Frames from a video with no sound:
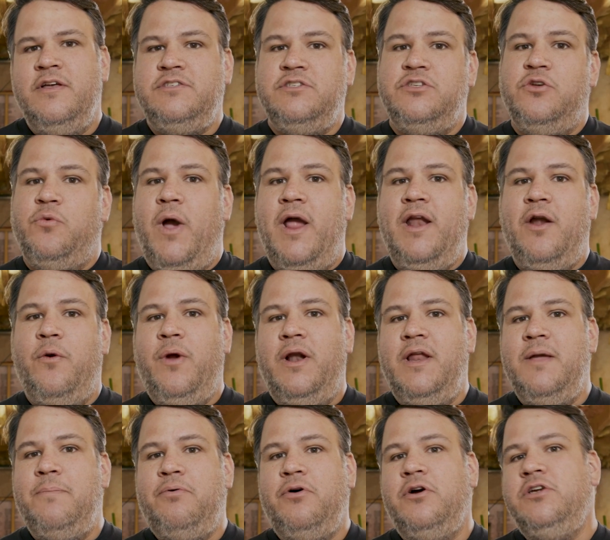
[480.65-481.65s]
This is a way to
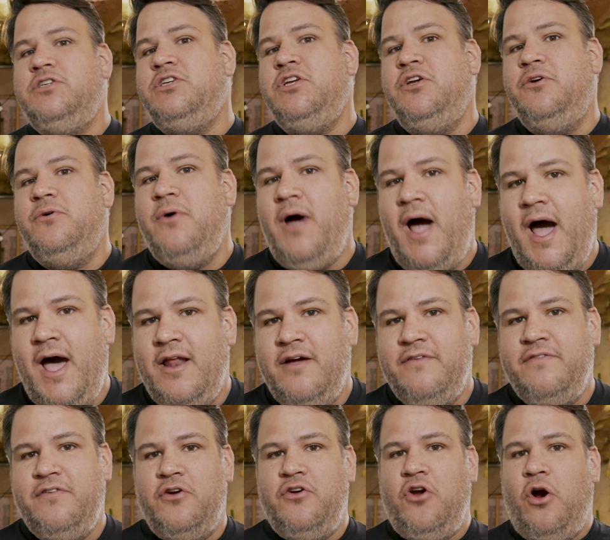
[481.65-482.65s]
really push you out
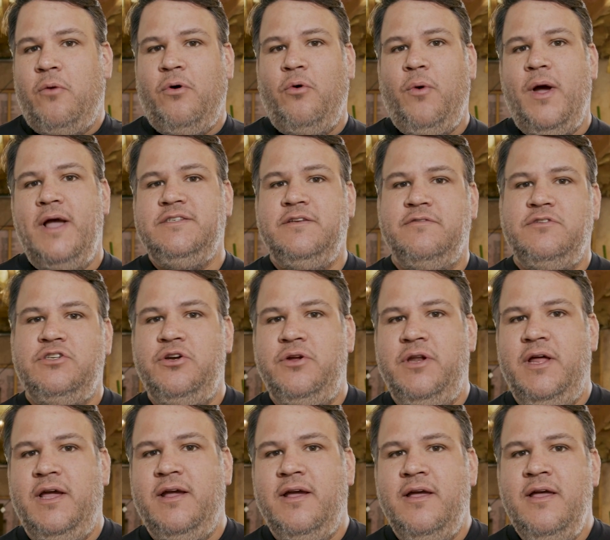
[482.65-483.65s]
of your normal ways of
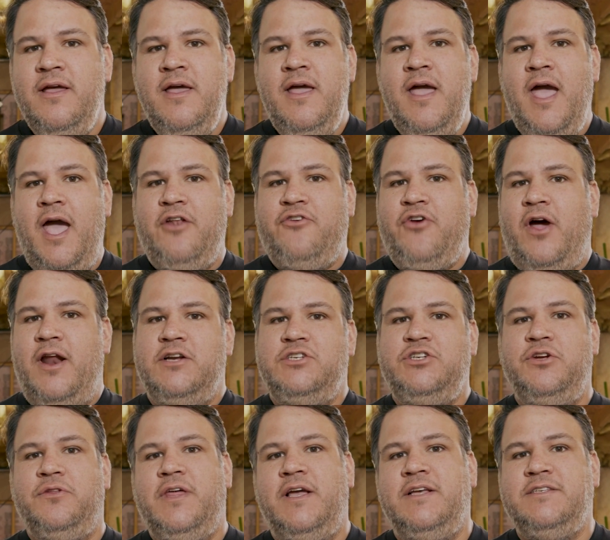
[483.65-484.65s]
shooting and try to
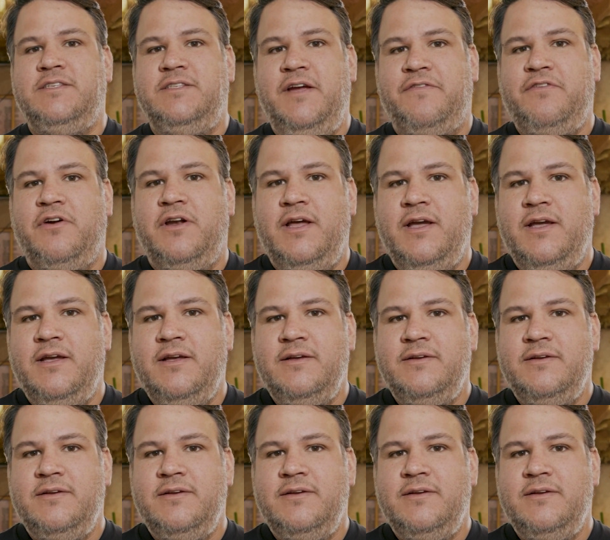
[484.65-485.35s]
shoot things differently.